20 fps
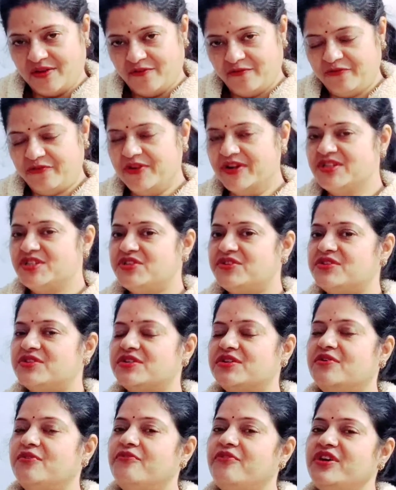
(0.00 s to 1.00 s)
First,
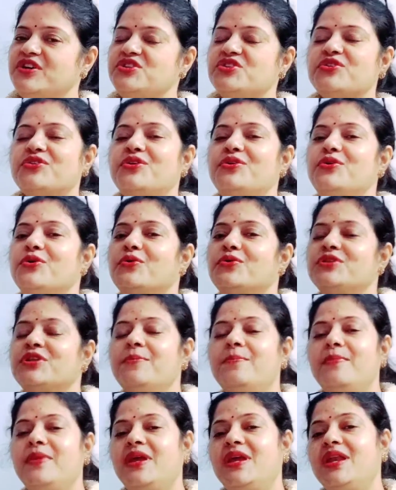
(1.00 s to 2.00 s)
we should know
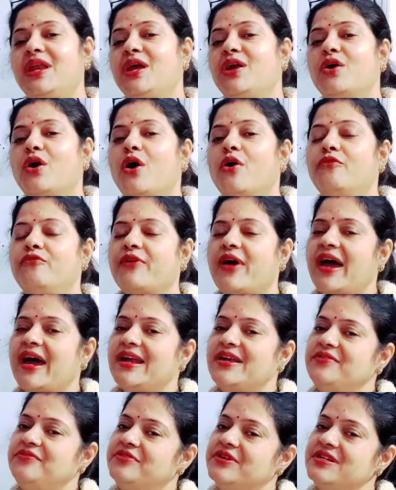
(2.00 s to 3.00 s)
the meaning of
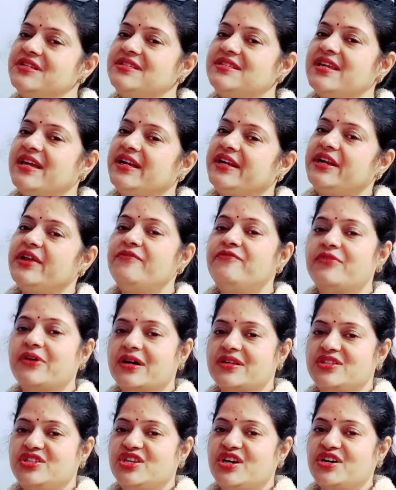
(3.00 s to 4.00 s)
adversative
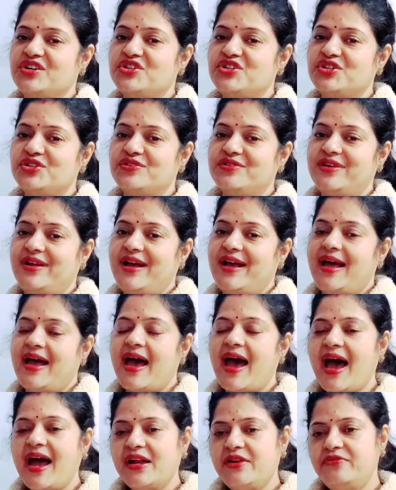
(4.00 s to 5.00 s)
conjunction.
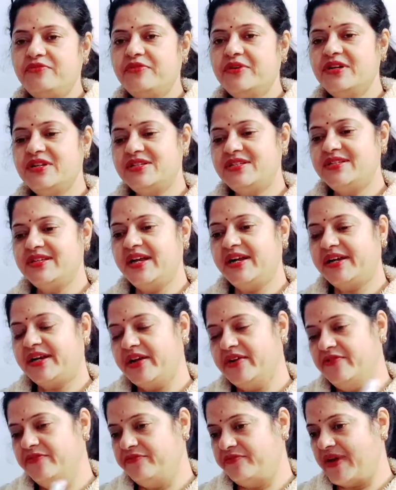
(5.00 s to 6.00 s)

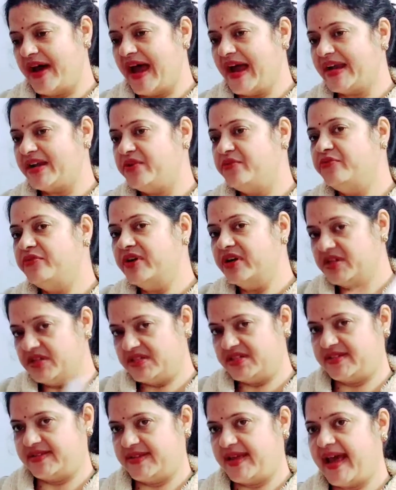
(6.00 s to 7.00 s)
Adversative,
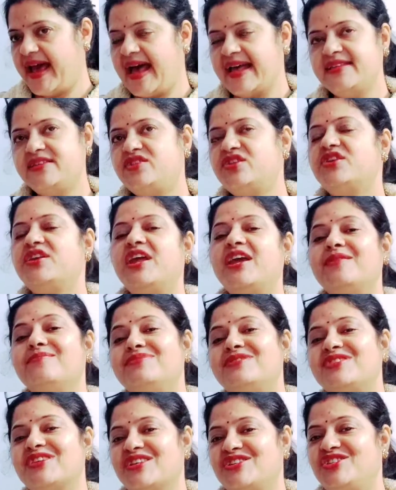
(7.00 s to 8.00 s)
adverse, as the name
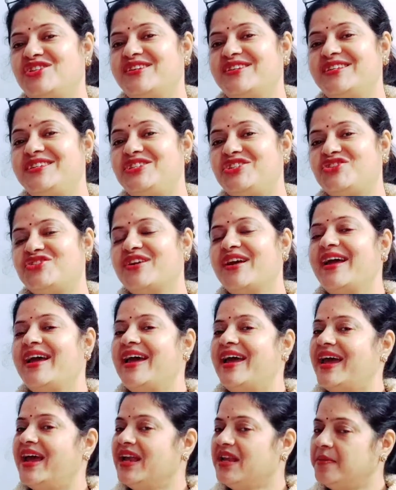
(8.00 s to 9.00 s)
suggests,
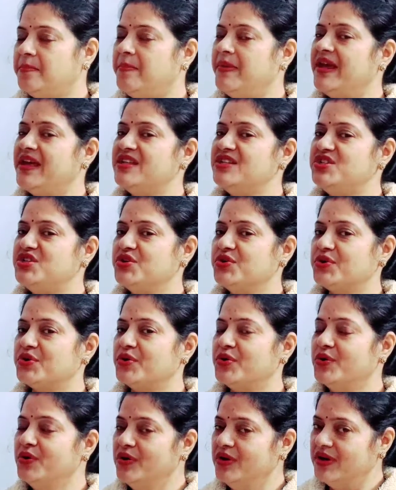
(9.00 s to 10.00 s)
it means,
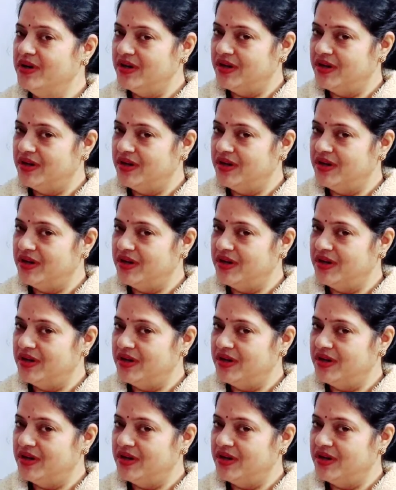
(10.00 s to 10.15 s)
to